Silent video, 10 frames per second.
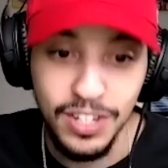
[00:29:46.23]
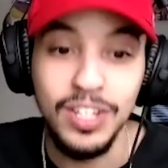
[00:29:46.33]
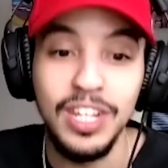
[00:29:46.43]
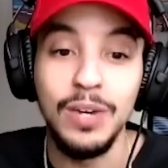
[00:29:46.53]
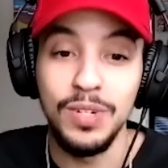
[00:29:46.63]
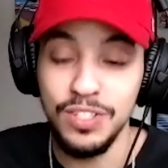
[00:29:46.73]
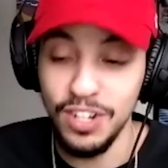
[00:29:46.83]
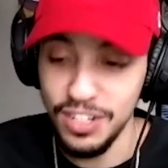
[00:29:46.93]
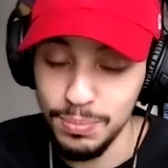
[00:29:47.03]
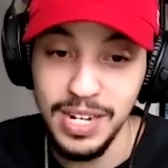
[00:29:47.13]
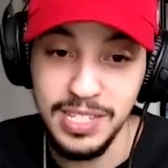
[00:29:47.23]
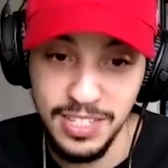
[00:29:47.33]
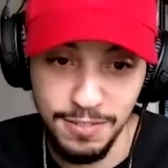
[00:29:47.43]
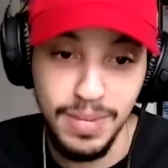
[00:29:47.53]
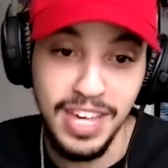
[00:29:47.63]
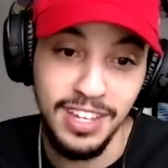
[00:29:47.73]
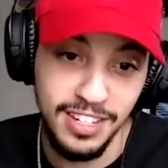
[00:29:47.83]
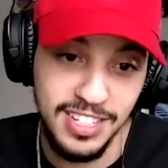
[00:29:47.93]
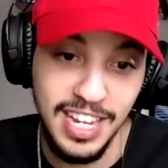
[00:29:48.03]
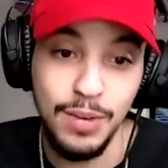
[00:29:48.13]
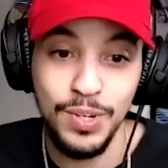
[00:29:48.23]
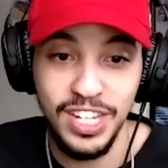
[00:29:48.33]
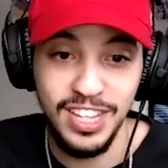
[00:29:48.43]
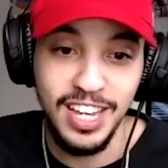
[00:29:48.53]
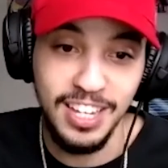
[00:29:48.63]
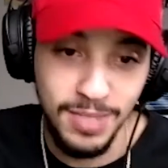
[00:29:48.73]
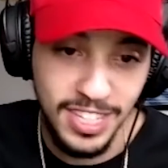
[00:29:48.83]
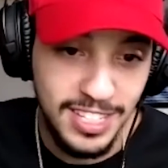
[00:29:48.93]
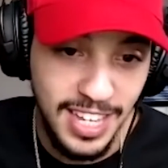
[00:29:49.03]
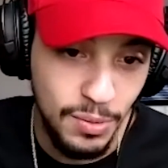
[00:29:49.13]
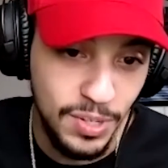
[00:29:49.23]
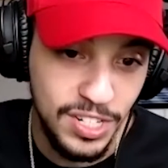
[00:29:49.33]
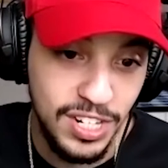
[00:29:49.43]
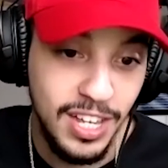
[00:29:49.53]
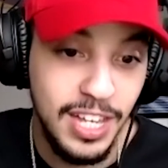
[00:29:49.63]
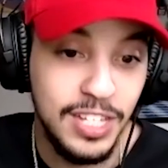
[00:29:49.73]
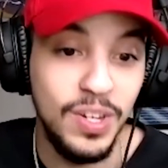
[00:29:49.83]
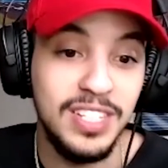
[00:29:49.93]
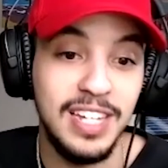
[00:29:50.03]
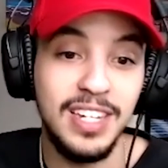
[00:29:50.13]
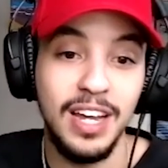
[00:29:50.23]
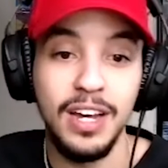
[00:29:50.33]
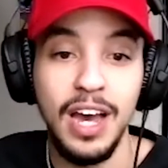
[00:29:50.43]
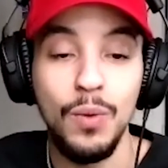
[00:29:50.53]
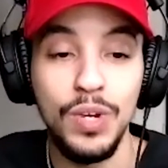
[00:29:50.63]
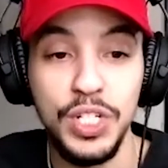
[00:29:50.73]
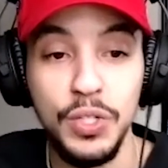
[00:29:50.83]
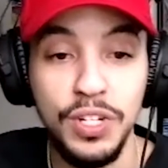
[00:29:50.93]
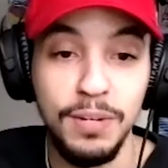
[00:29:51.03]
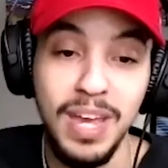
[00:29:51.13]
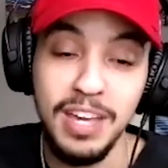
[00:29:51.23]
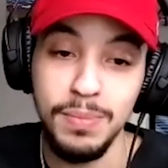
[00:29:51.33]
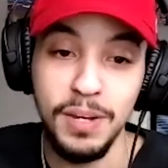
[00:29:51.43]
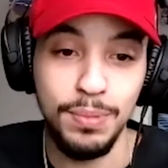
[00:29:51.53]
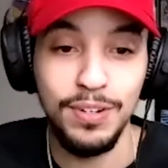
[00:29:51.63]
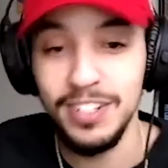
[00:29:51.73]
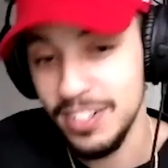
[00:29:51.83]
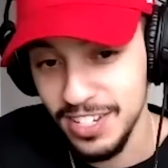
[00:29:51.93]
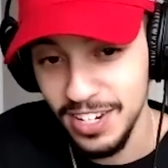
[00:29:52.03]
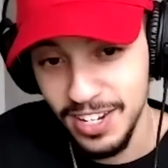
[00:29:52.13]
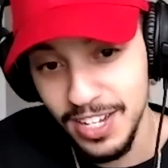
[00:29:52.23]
he would start the process of making a sandwich and then give me the sandwich. So he says, I wish you could make me a prince.